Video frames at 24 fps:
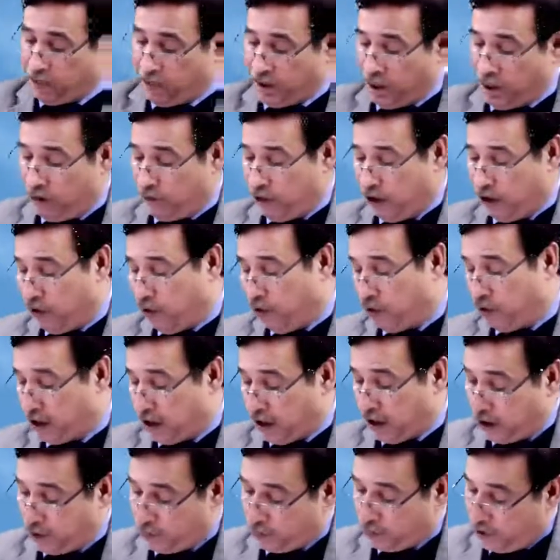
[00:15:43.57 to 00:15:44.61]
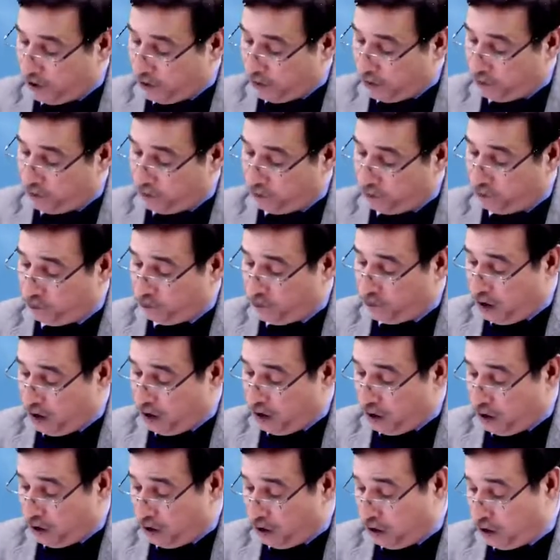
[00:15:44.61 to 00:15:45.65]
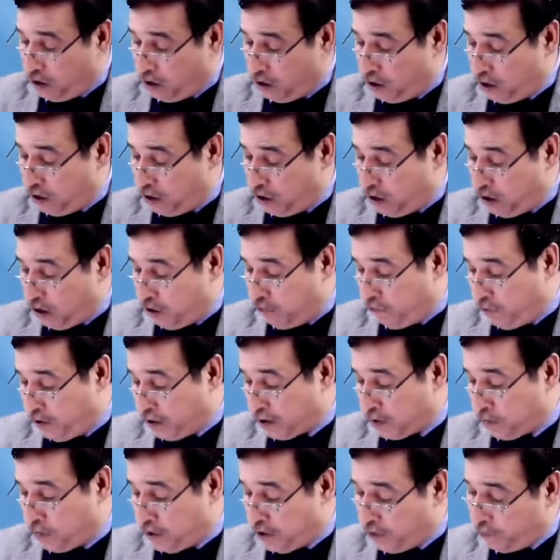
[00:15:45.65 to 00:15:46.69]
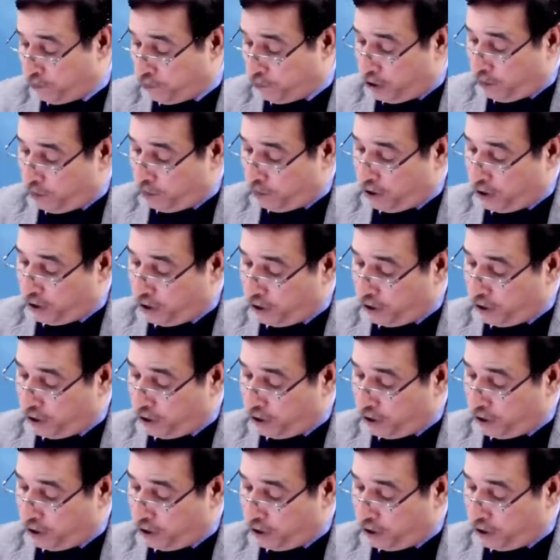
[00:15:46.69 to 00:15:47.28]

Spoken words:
I will use the red pen. Investment property.